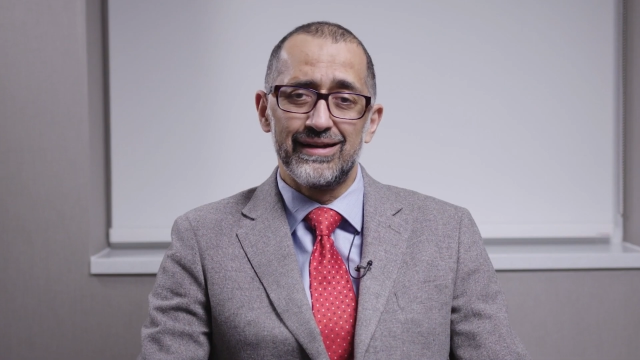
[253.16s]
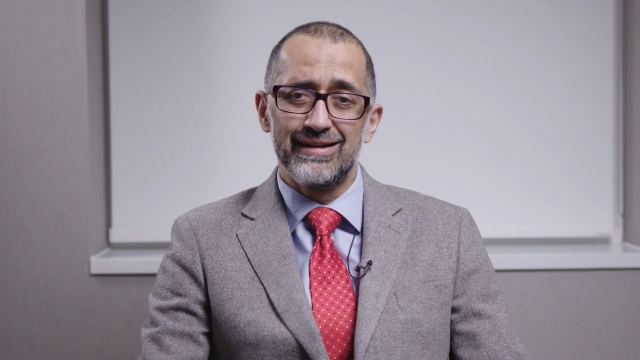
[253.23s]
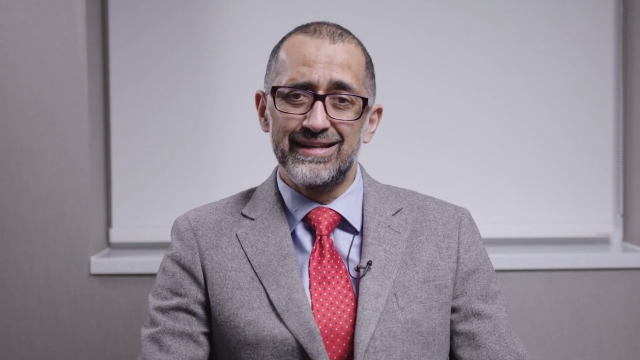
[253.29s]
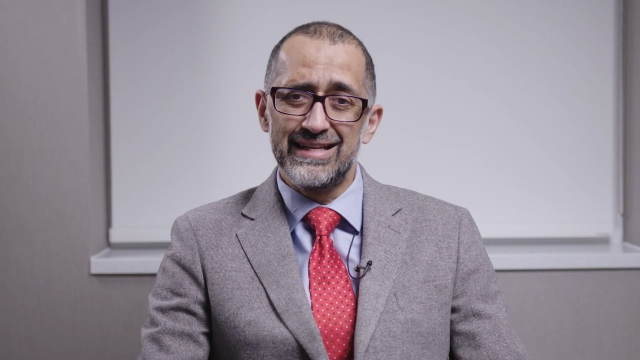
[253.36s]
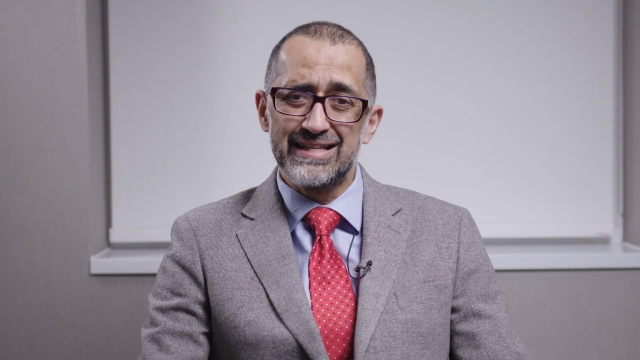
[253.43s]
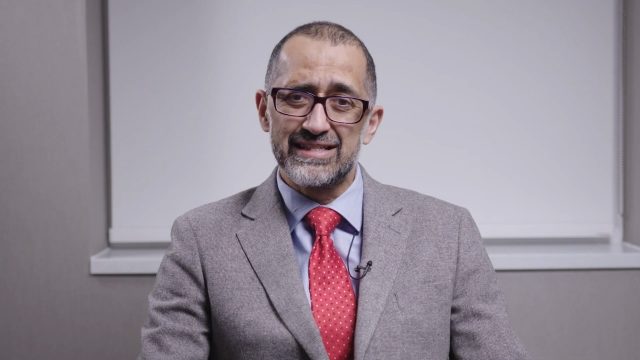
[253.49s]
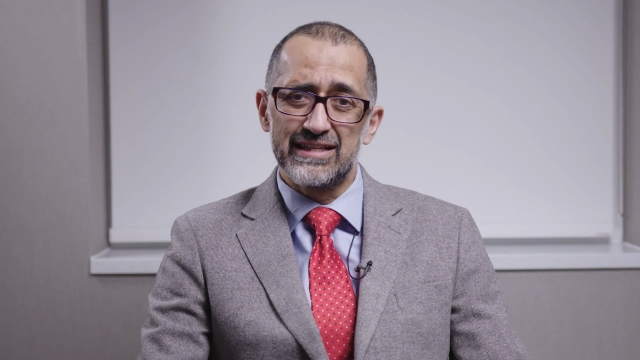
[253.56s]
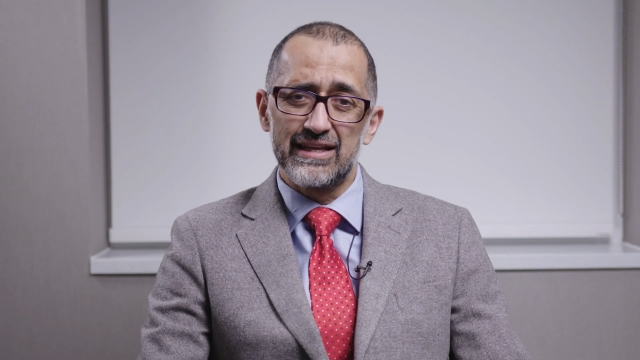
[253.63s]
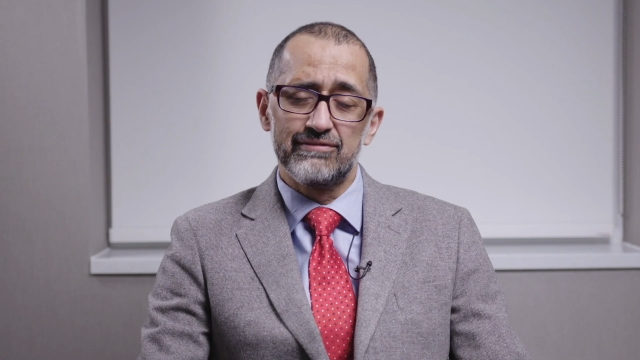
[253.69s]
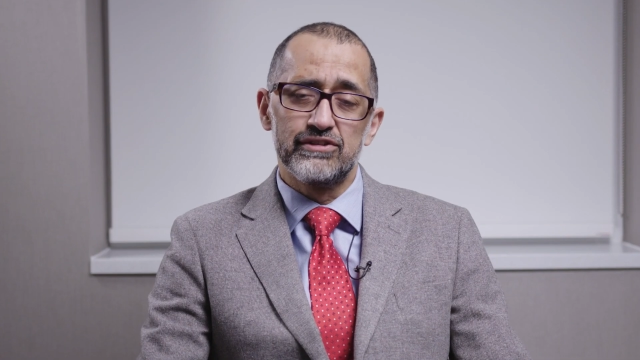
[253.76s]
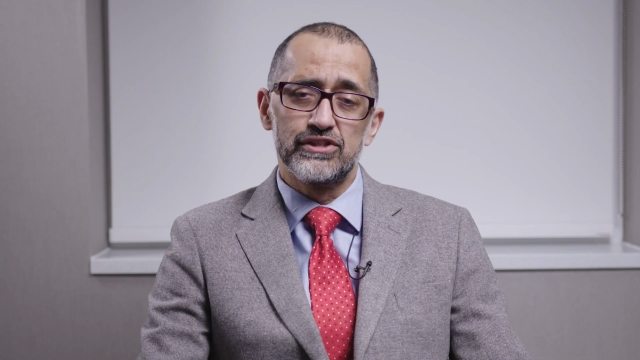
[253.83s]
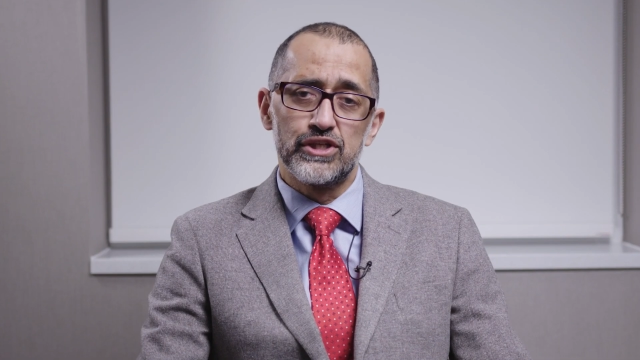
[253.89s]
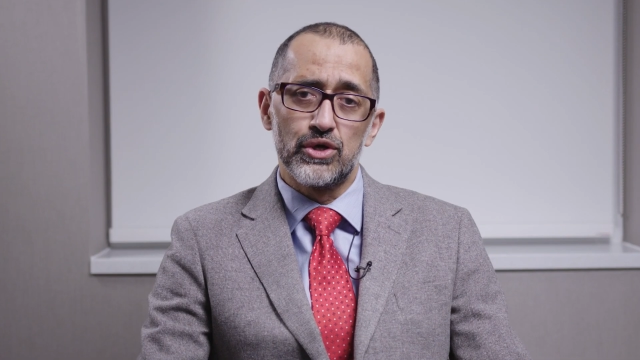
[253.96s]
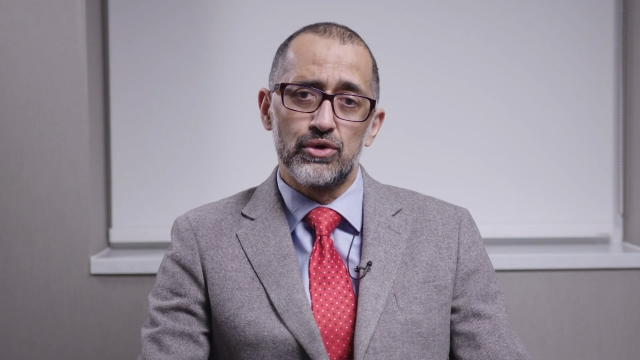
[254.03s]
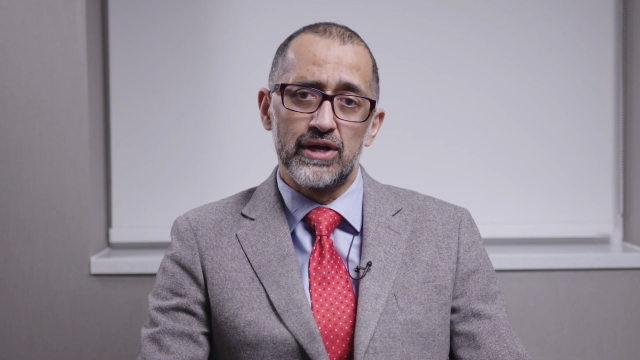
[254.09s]
at least
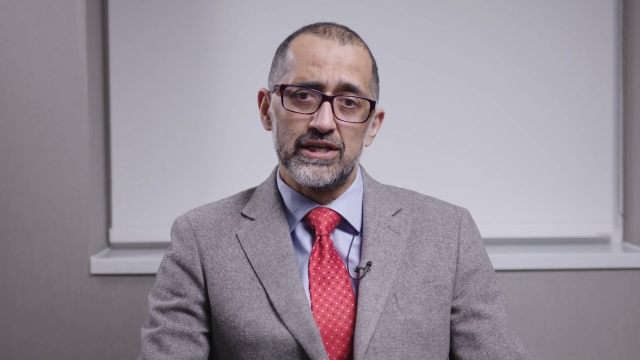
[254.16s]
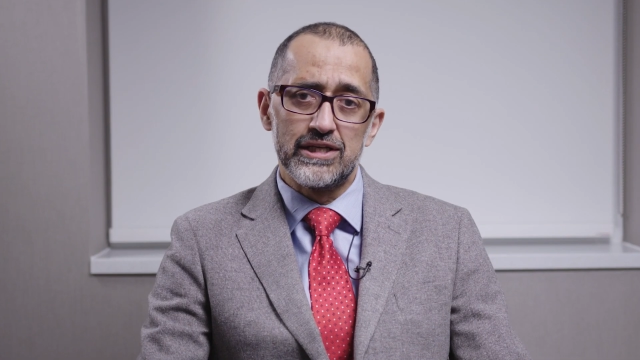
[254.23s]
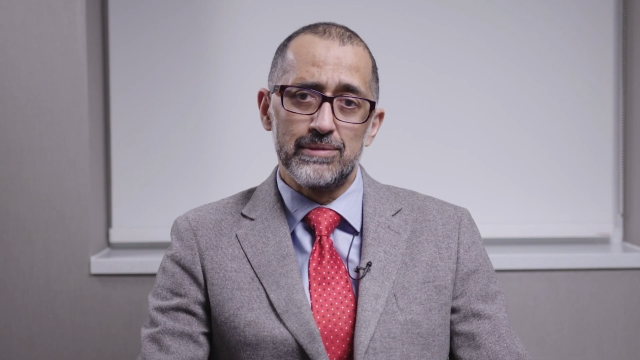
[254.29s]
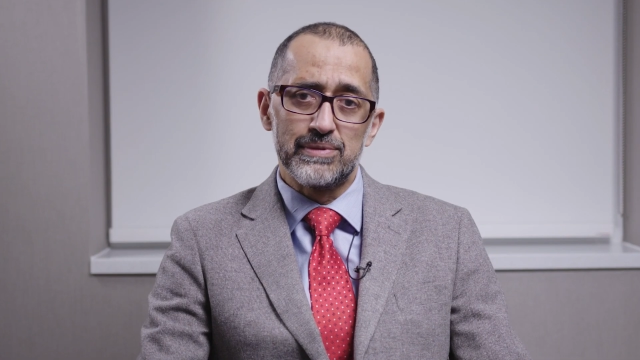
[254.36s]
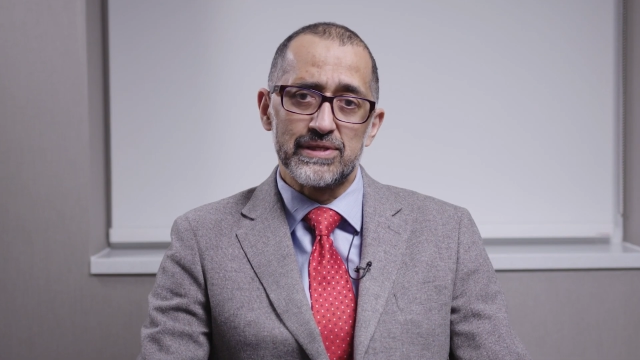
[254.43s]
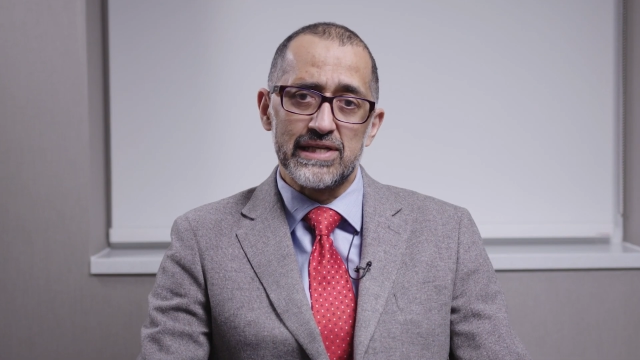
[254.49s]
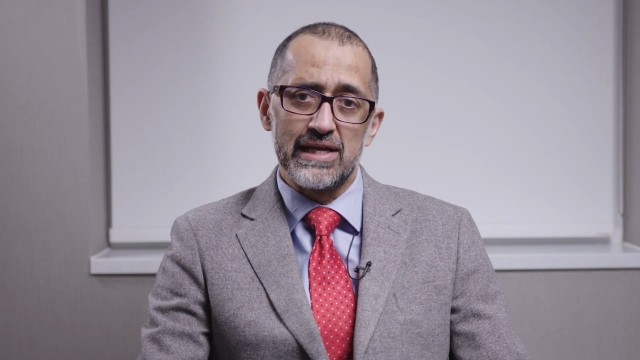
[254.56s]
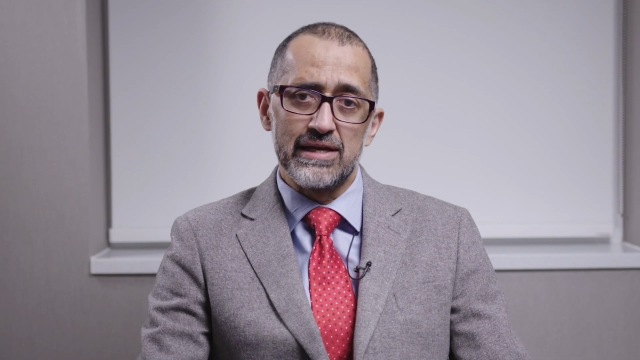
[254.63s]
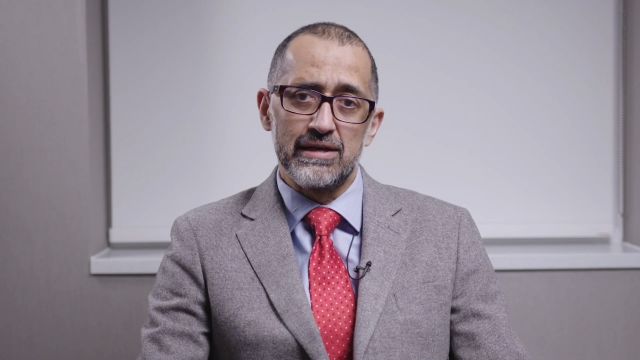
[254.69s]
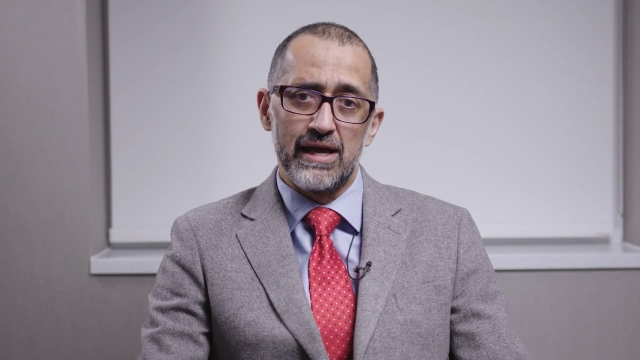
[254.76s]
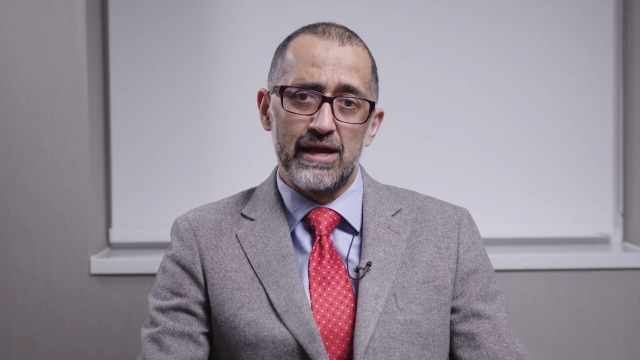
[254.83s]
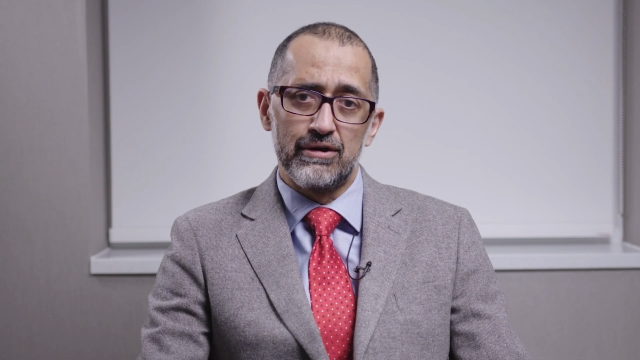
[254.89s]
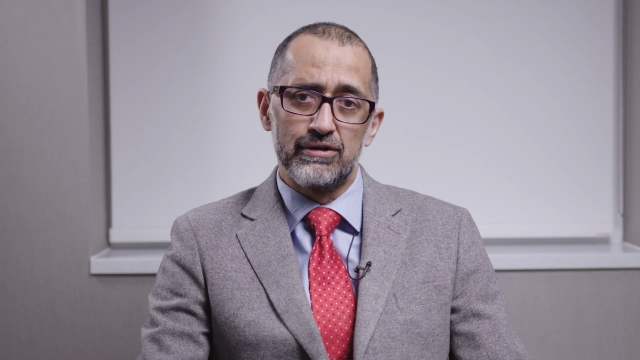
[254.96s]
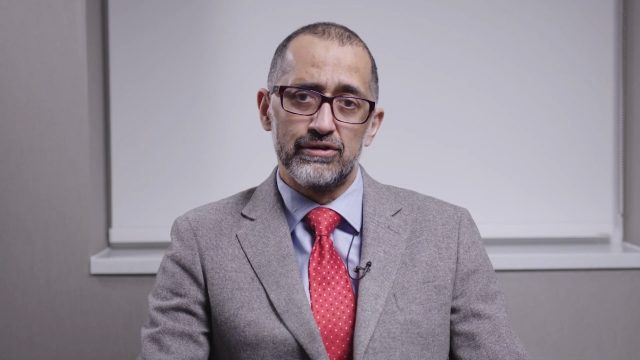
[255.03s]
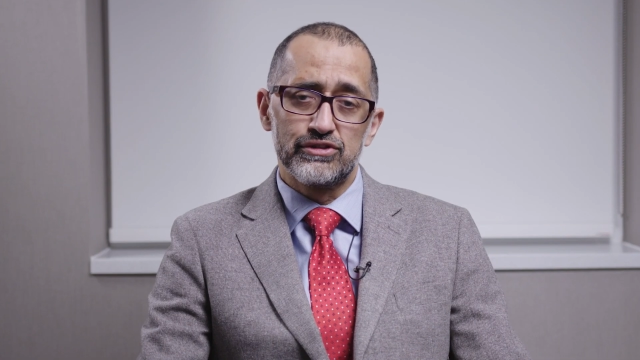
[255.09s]
70 or 80%
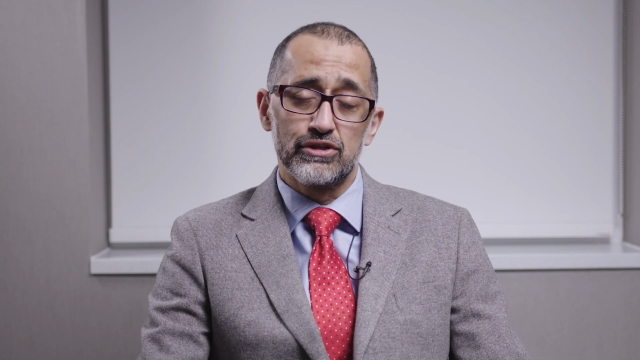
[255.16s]
narrowed.